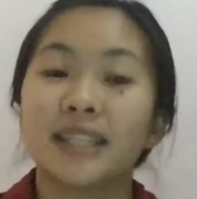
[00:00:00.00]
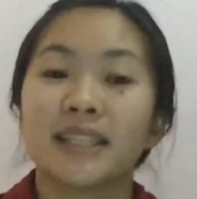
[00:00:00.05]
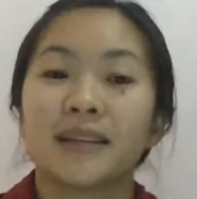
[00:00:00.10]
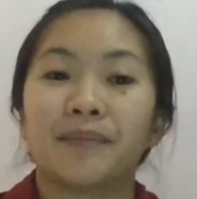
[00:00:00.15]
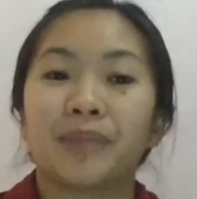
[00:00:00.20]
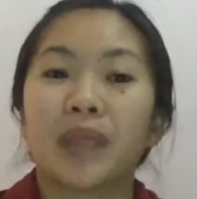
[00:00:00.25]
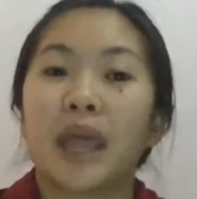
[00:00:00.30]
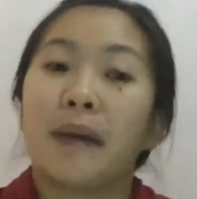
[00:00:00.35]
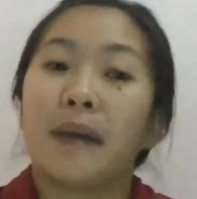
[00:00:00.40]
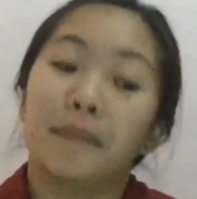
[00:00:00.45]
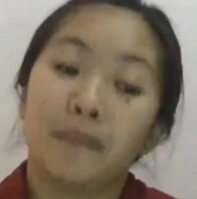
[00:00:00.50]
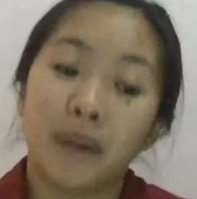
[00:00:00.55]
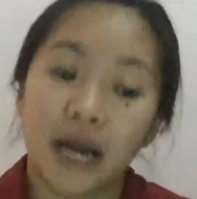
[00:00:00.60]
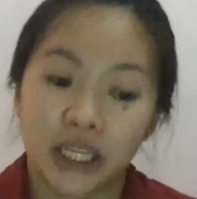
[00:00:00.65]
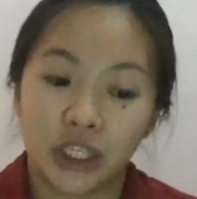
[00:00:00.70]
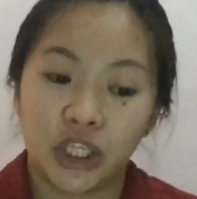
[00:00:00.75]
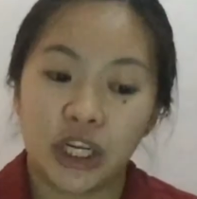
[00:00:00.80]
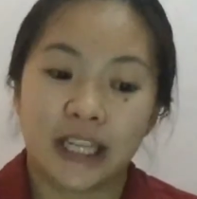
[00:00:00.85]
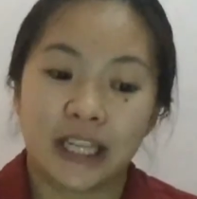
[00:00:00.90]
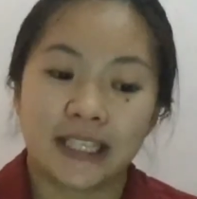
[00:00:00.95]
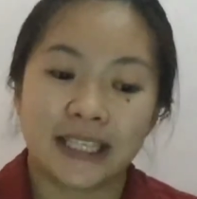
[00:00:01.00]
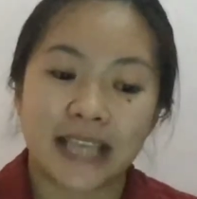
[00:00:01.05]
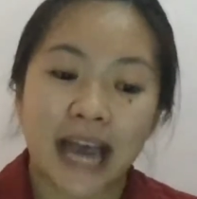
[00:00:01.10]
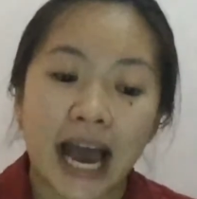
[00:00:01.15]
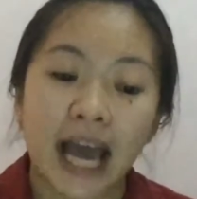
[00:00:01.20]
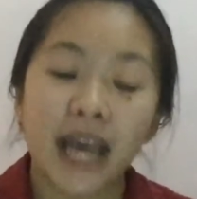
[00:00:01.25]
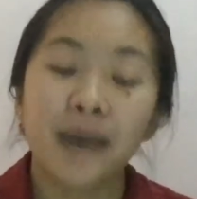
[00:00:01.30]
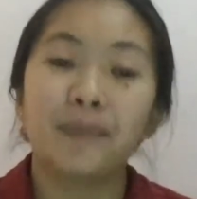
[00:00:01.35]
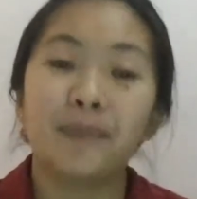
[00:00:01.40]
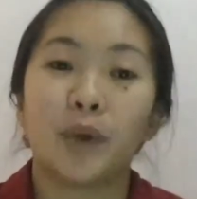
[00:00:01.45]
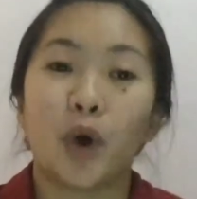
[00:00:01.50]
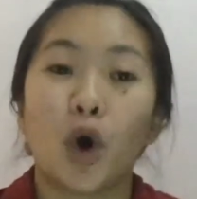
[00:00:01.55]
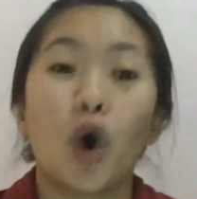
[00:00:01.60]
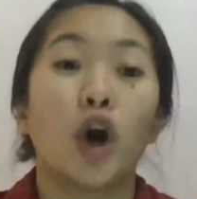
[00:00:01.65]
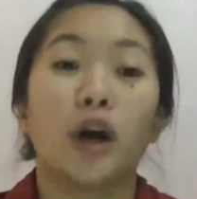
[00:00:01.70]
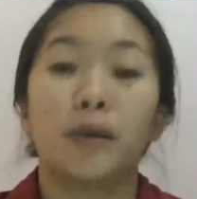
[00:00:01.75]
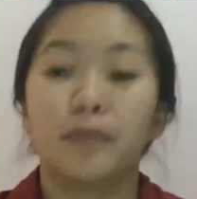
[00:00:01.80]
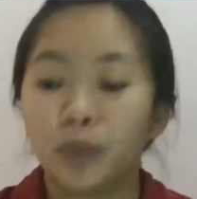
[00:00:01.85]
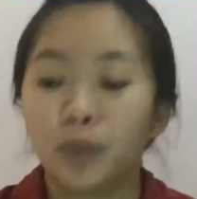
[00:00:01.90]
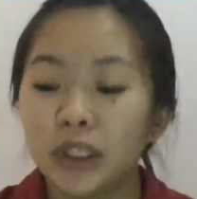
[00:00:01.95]
matching type,
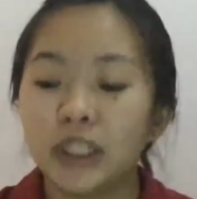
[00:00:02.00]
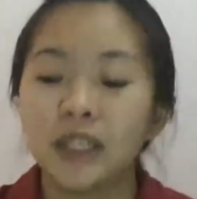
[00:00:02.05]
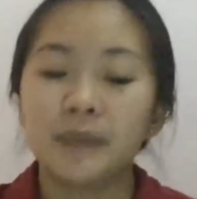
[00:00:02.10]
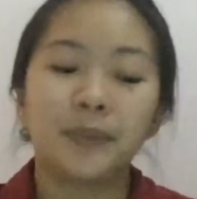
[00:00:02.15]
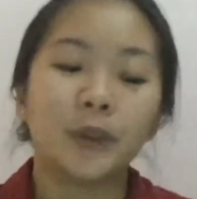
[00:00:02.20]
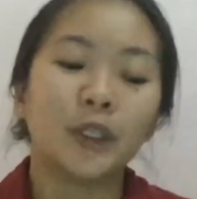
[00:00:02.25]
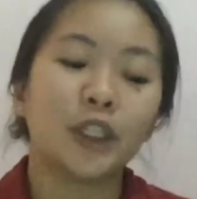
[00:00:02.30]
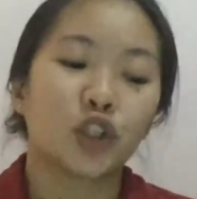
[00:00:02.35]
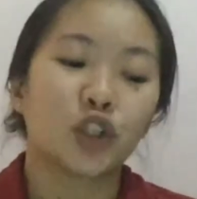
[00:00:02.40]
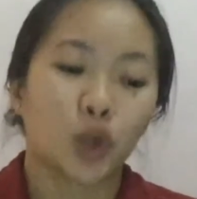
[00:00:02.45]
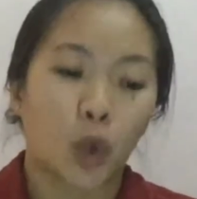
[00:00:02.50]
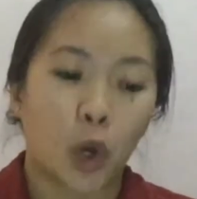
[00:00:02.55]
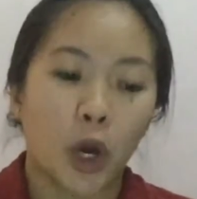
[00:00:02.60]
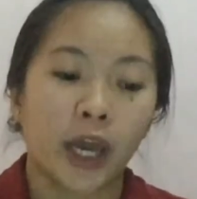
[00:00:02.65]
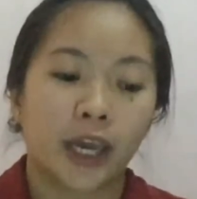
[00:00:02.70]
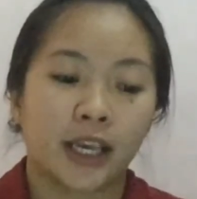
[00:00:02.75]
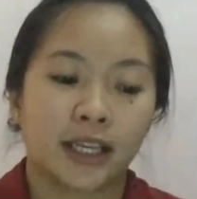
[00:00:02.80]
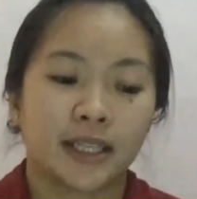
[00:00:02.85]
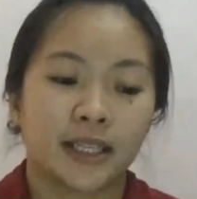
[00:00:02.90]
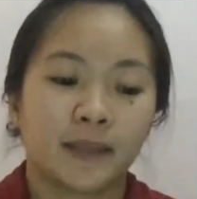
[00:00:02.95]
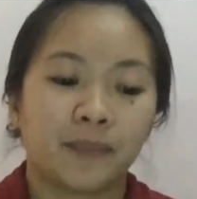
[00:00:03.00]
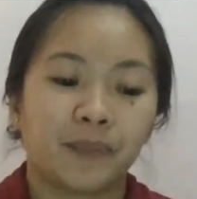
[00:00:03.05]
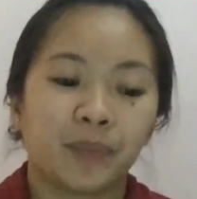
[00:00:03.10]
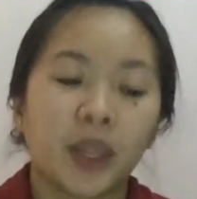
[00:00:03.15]
or multiple choice.